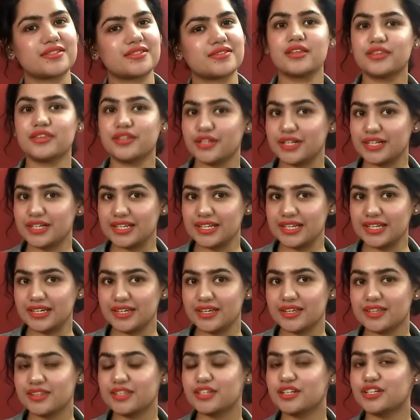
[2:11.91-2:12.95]
Thirdly,
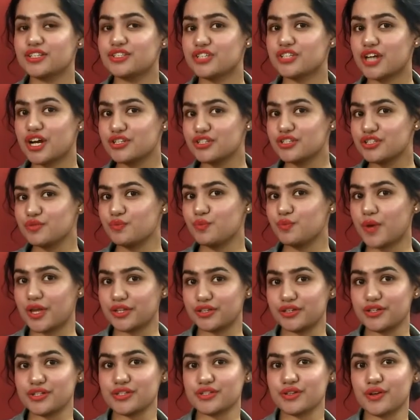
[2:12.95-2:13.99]
the conjunction whether
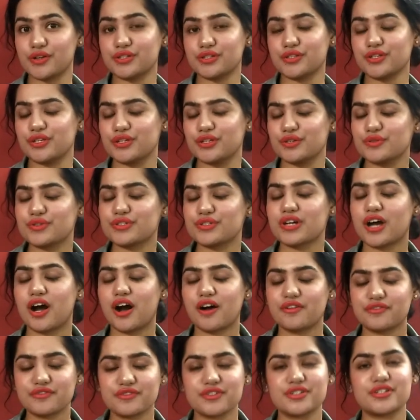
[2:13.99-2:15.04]
is also used
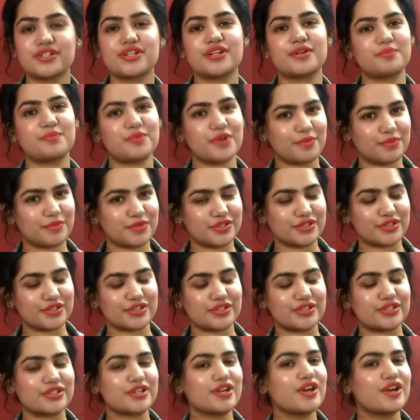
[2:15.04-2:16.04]
after a preposition.